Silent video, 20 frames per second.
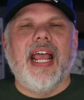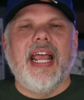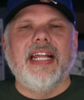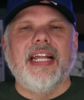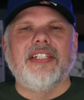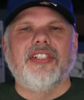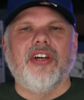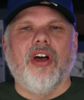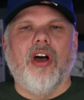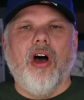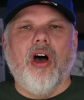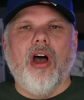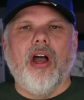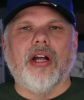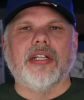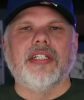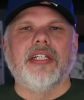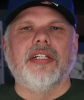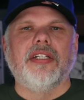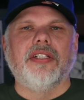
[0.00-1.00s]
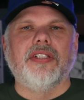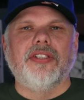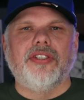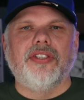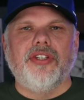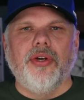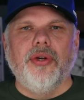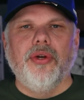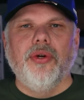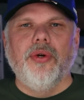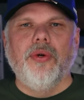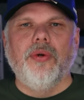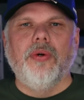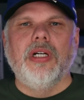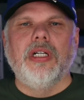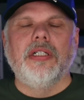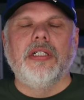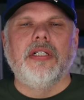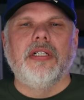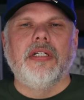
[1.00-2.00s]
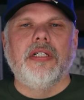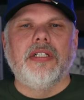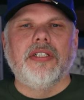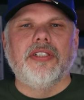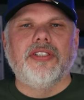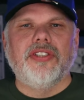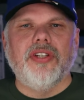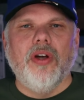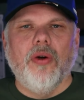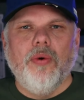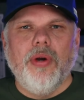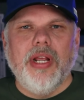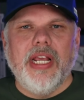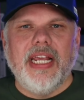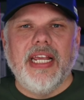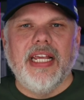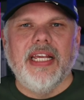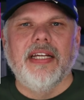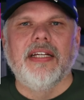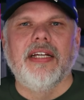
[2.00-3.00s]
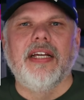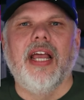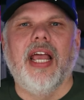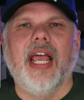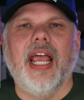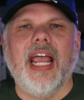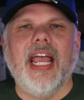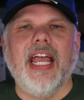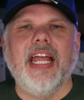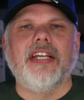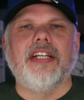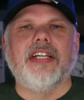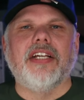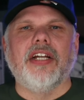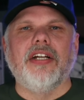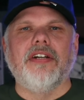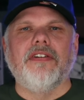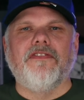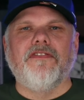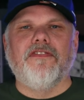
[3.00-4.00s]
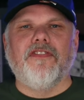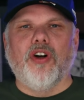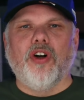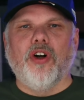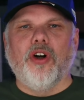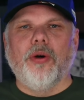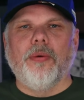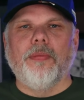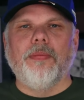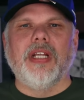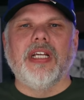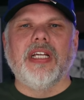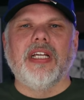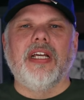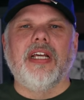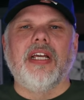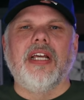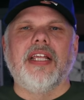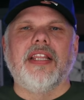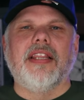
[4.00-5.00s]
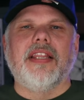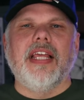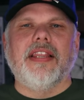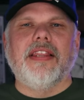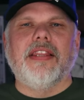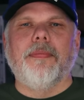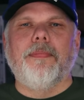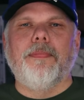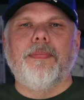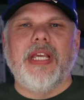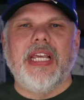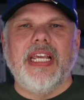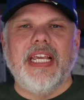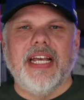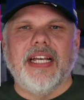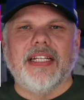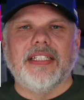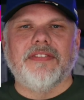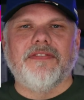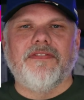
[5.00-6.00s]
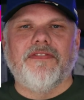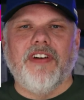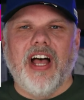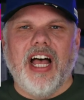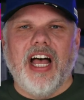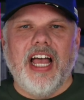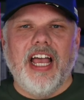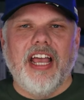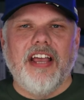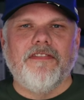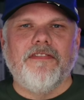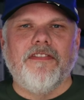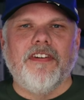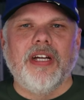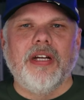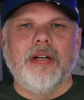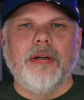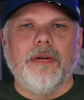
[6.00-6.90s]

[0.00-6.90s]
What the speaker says: and talked to Sony and confirmed that the PS5